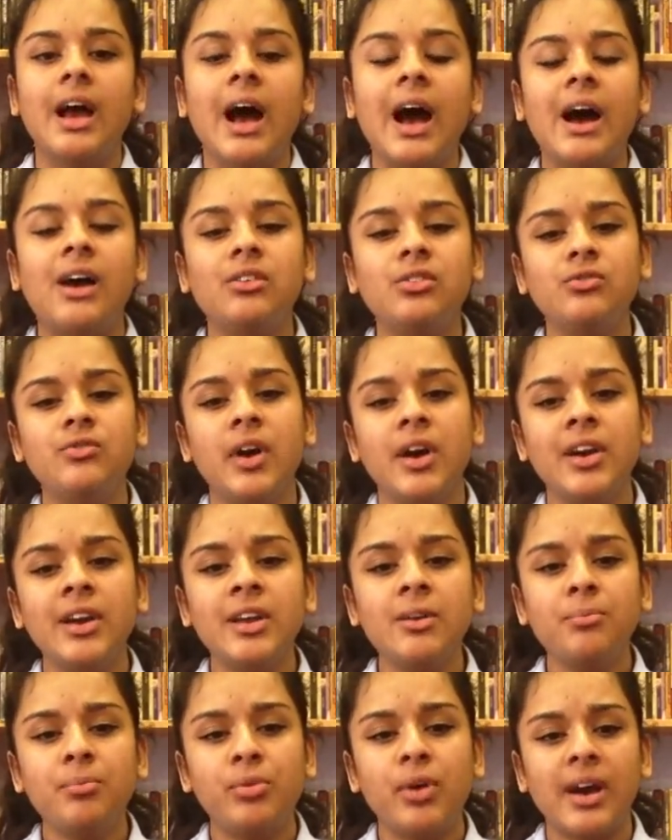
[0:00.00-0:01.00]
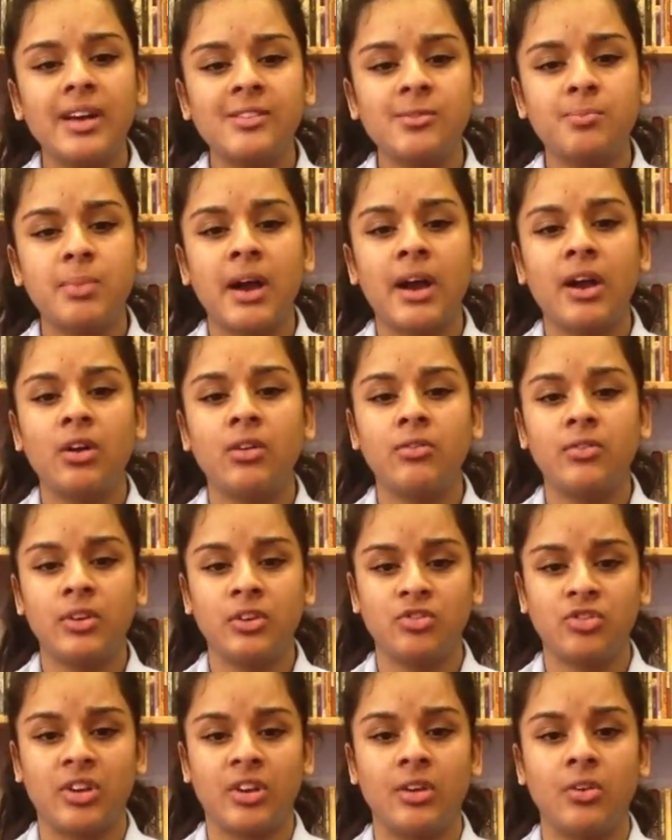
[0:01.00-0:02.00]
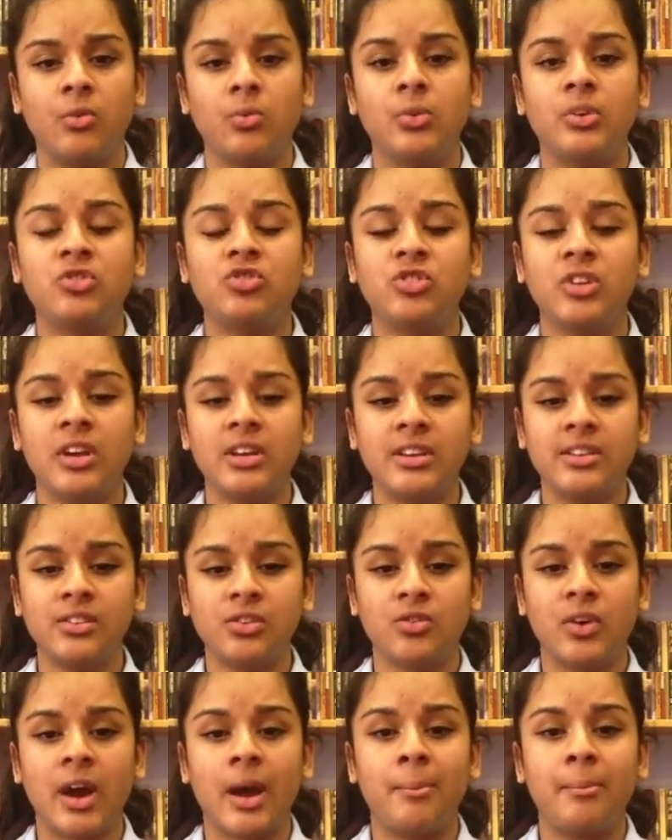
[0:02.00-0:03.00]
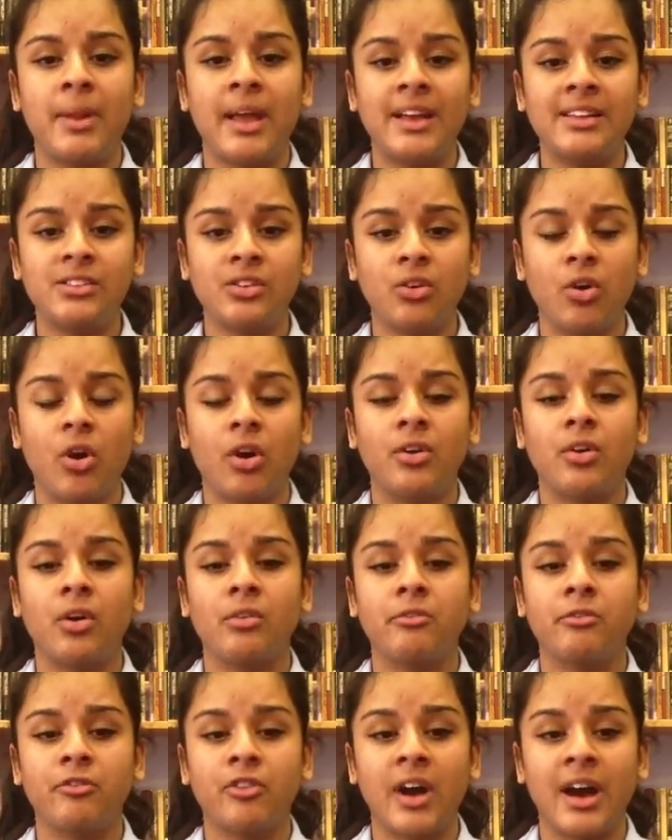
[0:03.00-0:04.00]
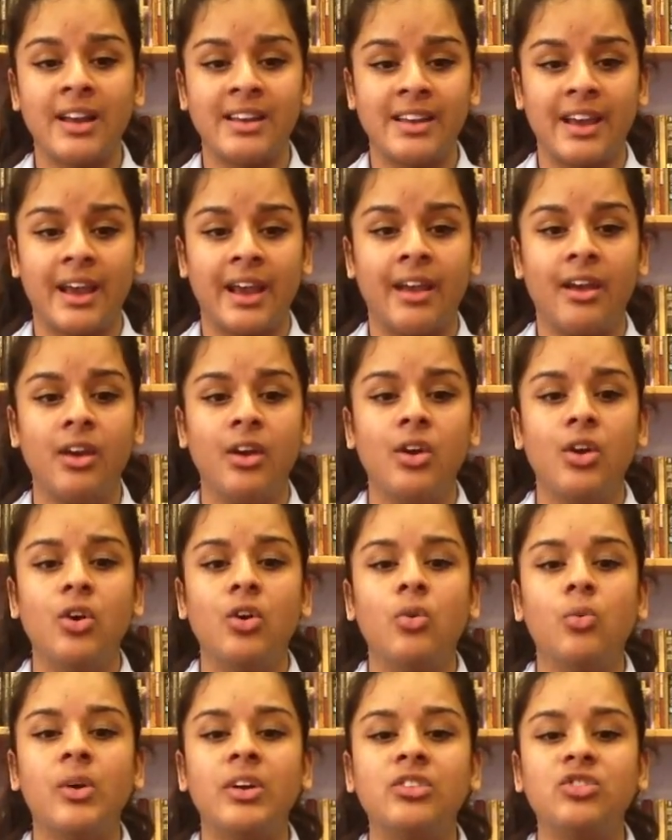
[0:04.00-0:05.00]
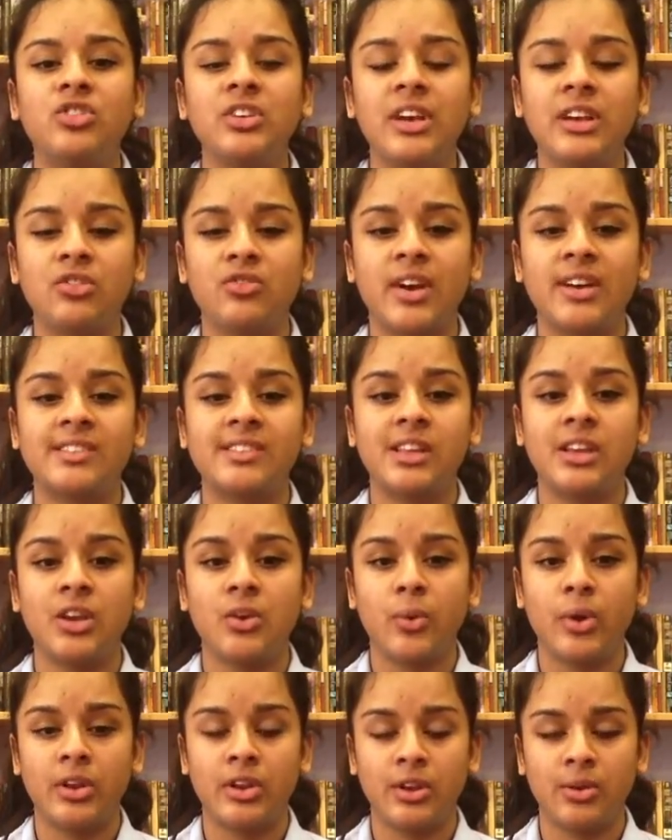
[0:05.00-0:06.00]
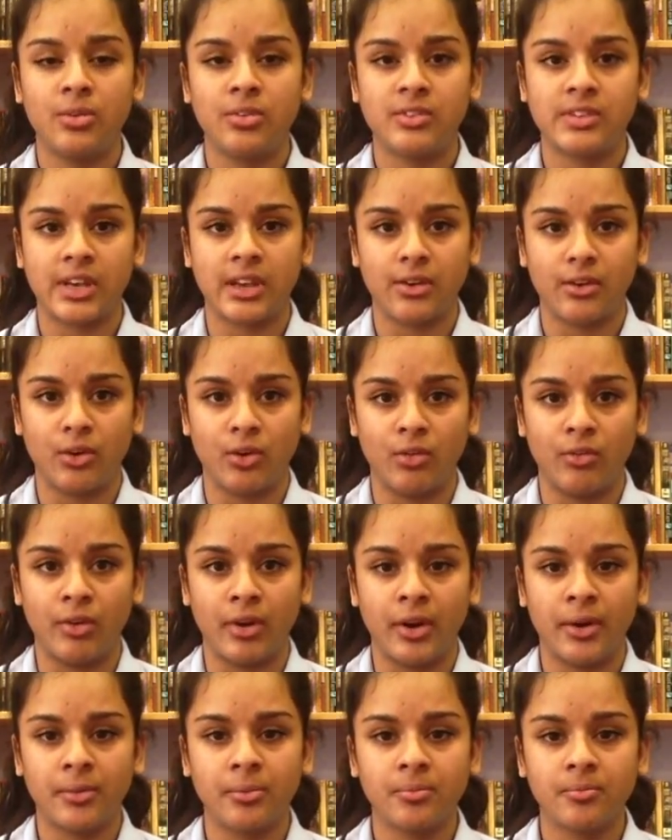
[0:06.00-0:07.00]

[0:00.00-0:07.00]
I was very impressed by her vision, which she described later on Friday, when she addressed the UN Youth Takeover.